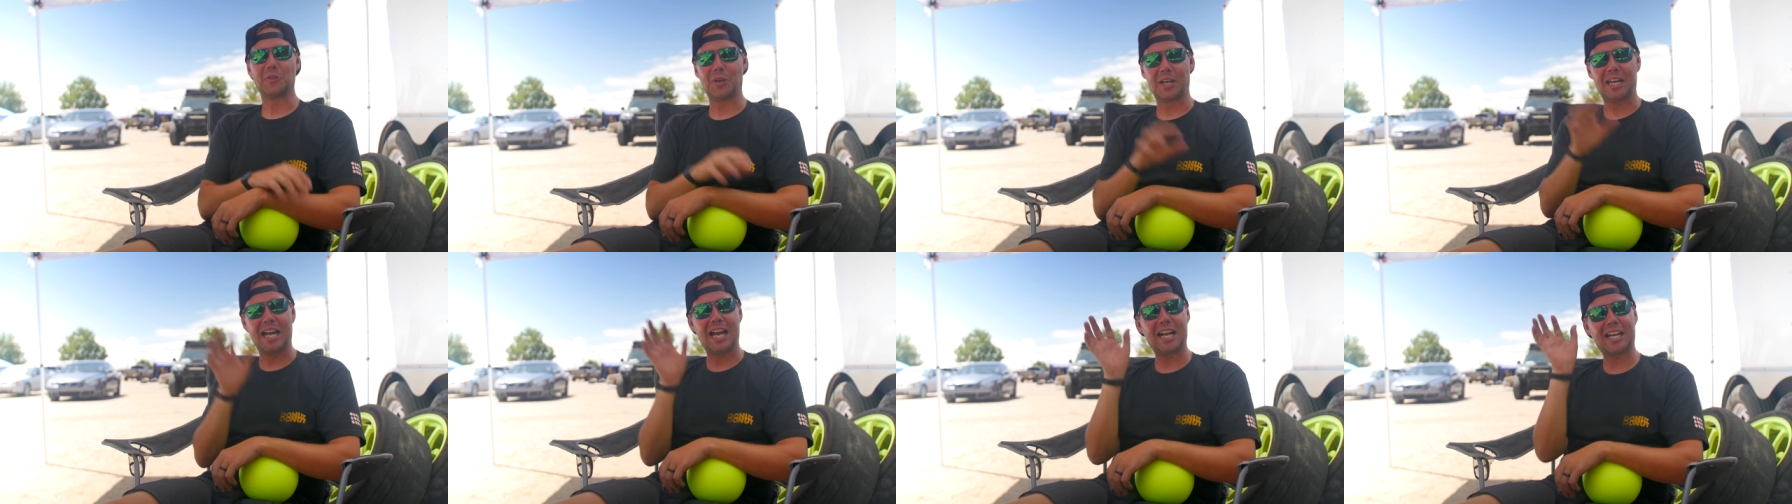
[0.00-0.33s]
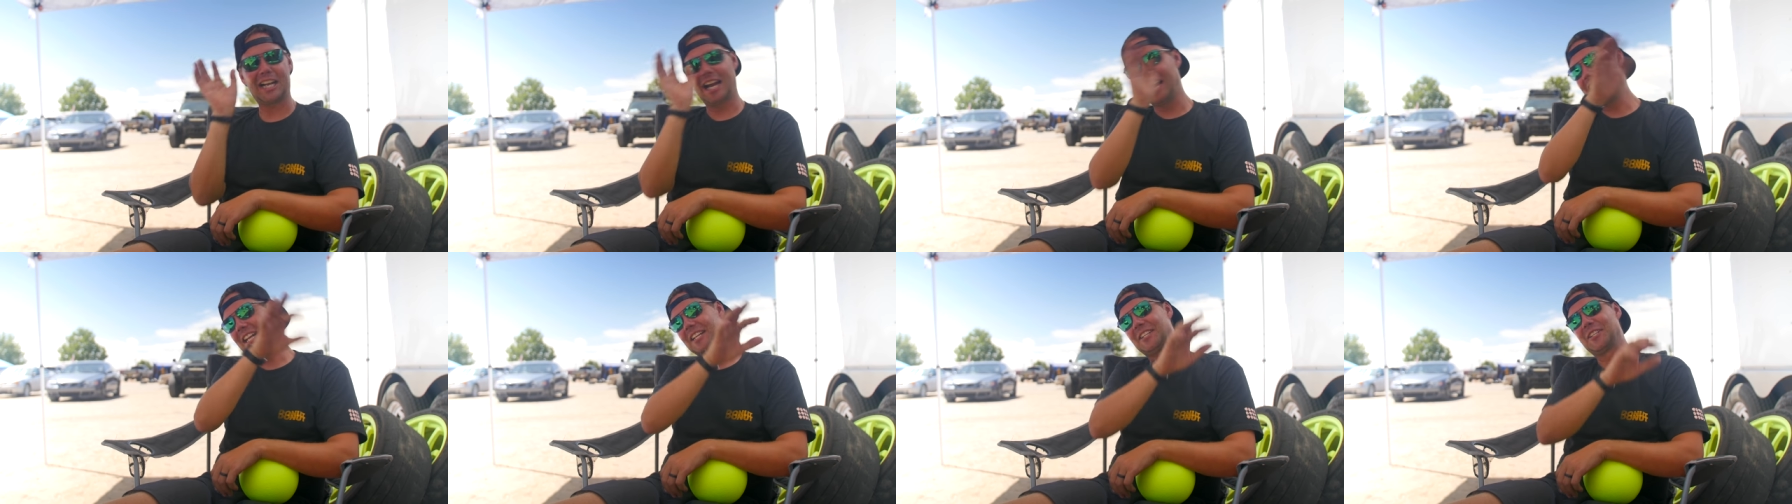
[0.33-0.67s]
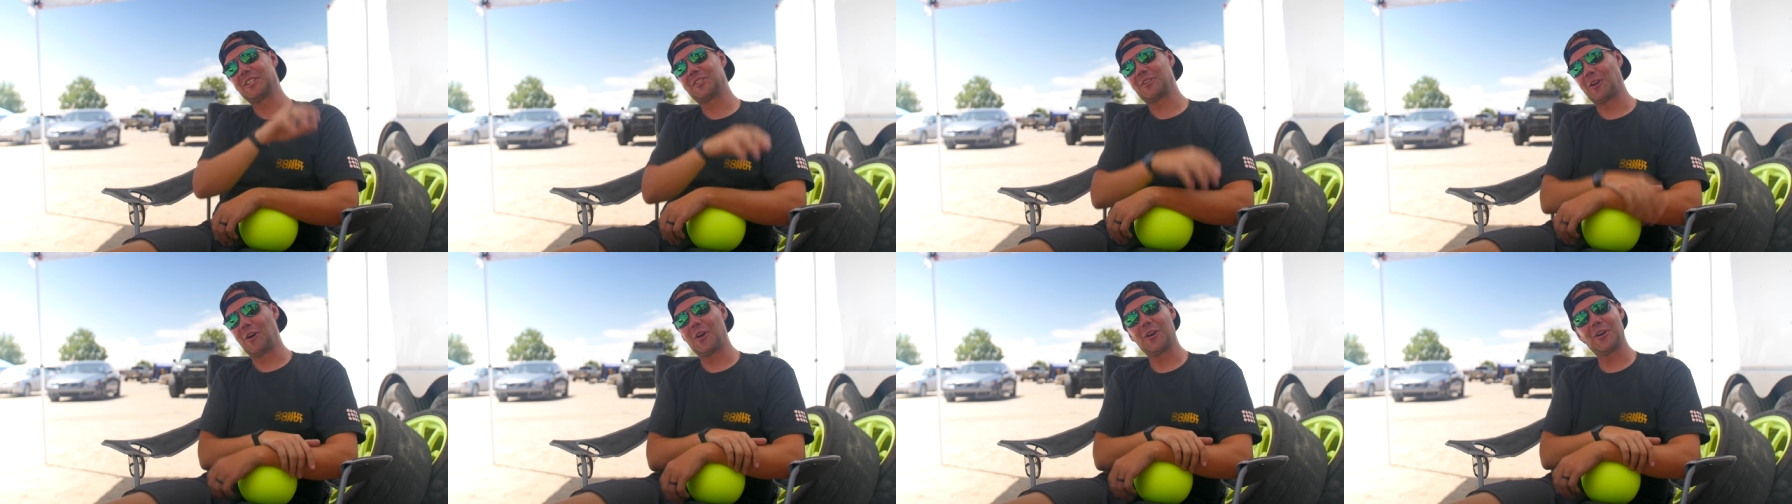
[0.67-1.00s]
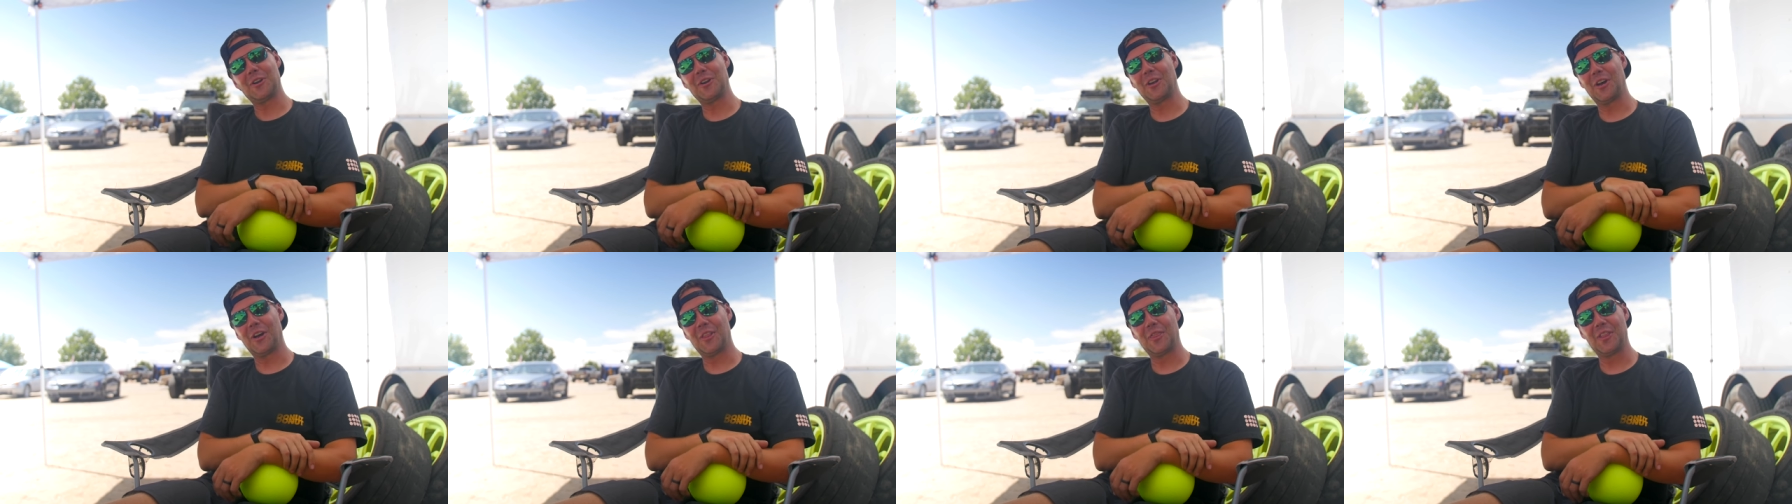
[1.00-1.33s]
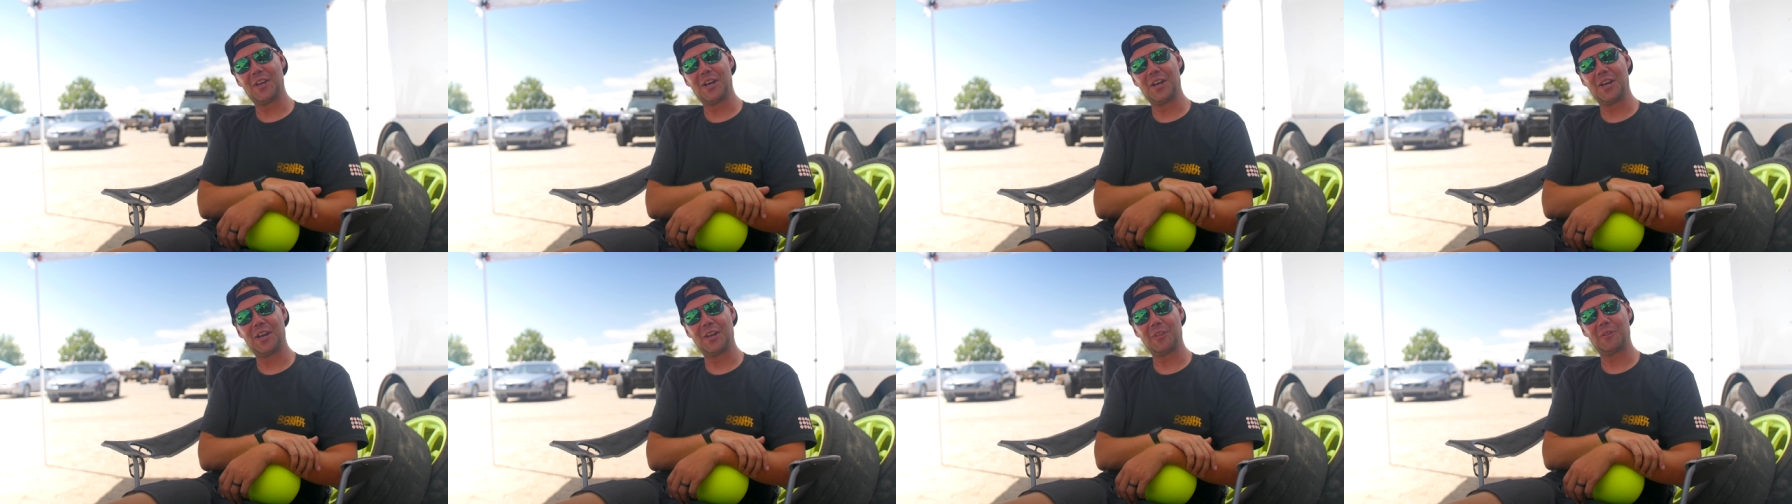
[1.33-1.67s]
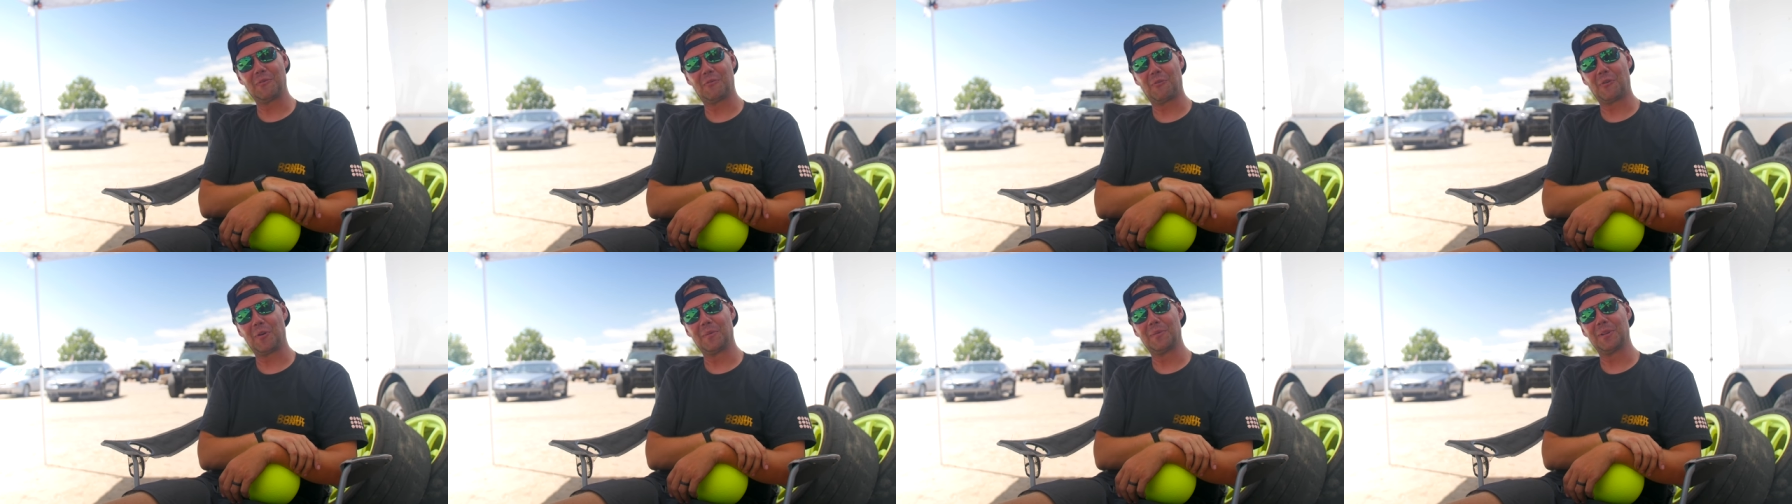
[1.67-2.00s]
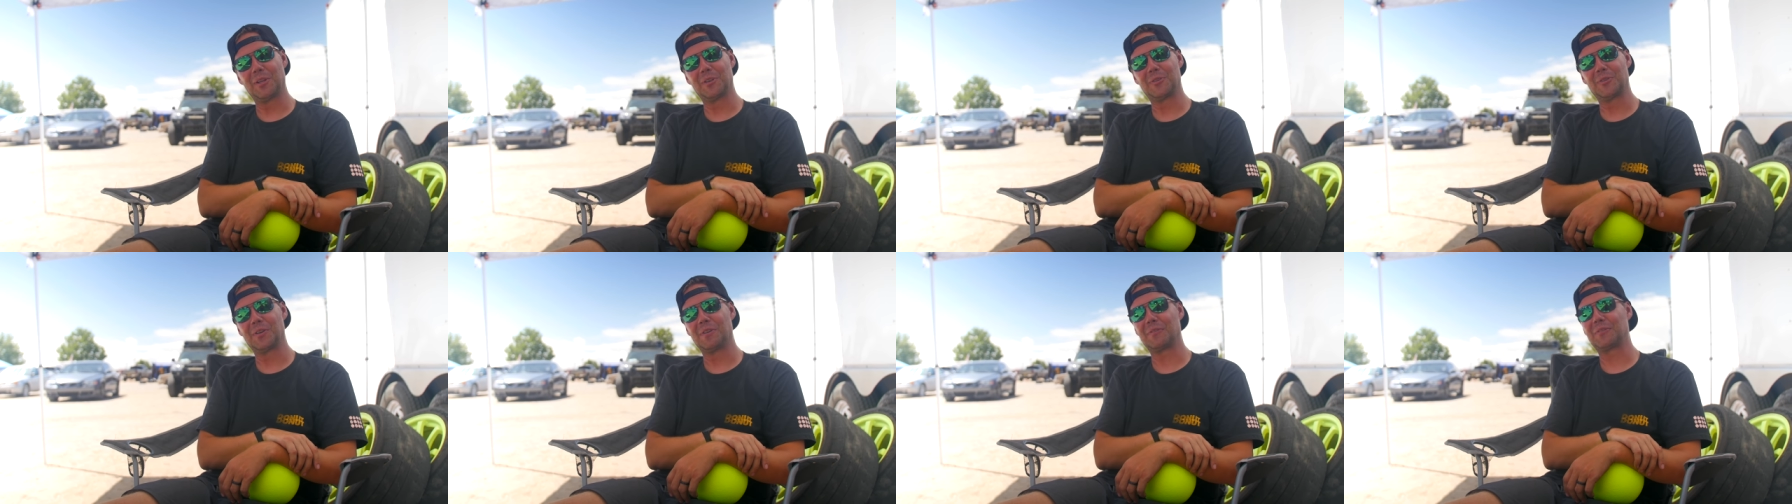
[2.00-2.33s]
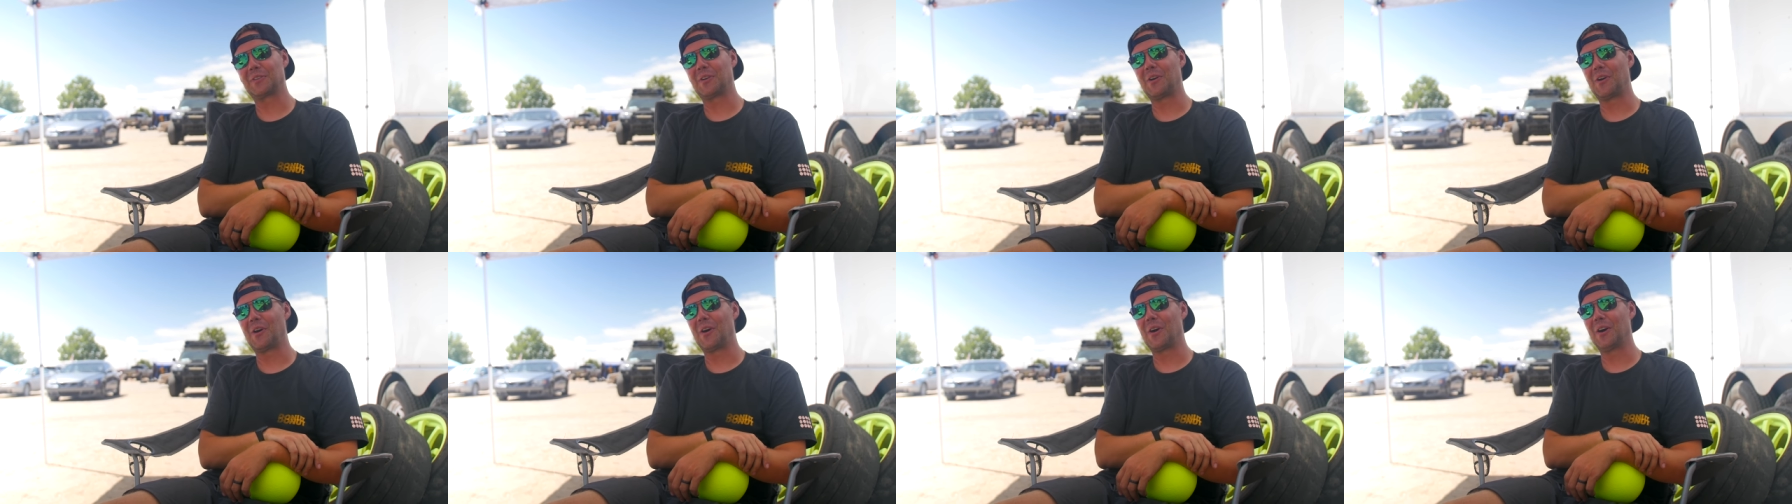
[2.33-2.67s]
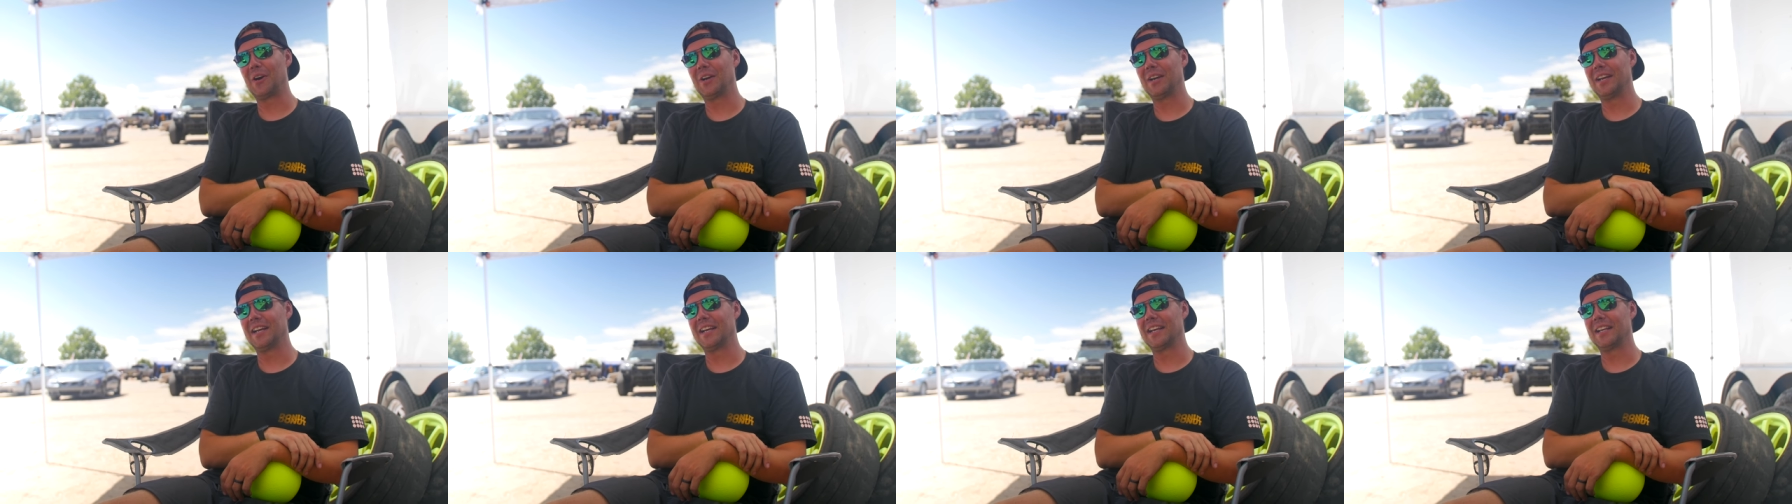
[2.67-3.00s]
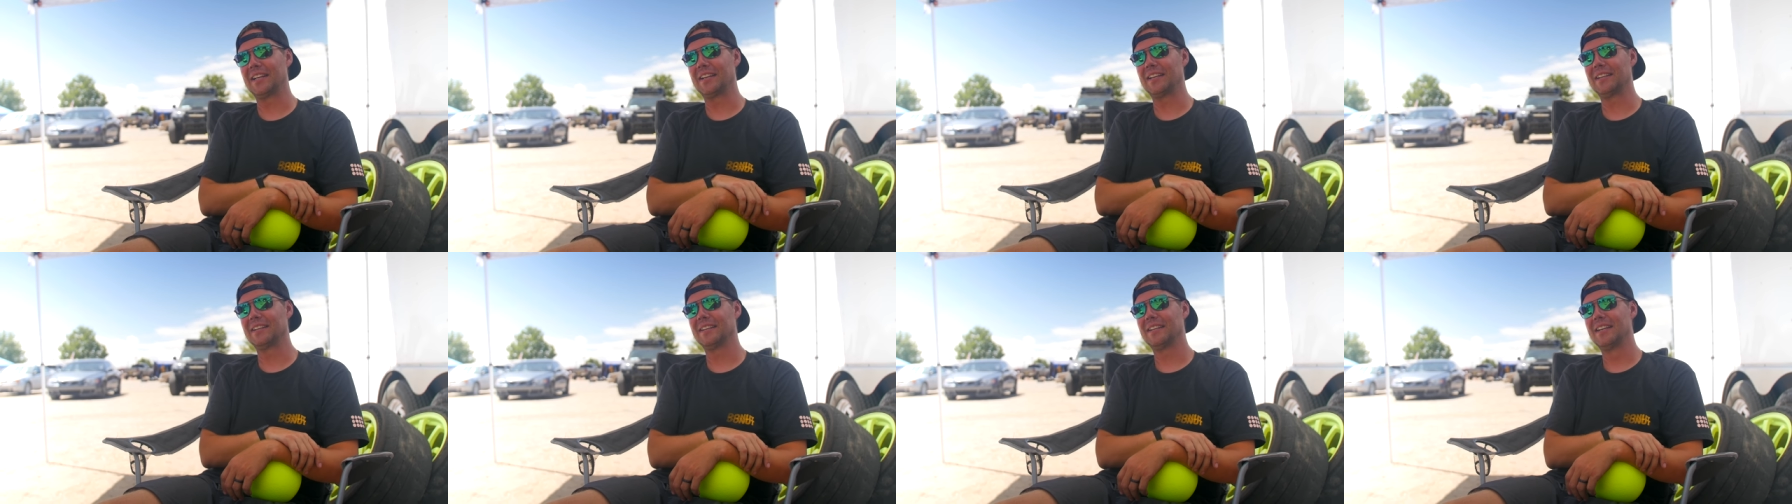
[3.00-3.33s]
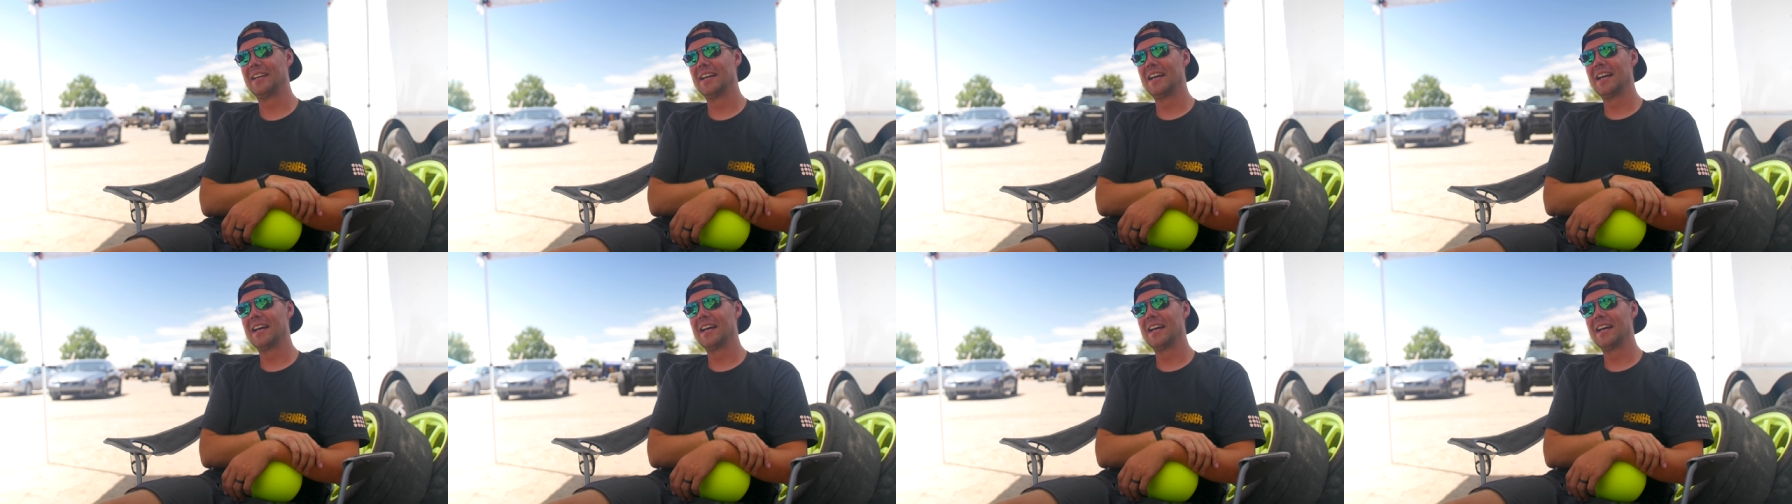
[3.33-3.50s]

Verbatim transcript: So I got kind of disheartened on the, the Formula Drift car and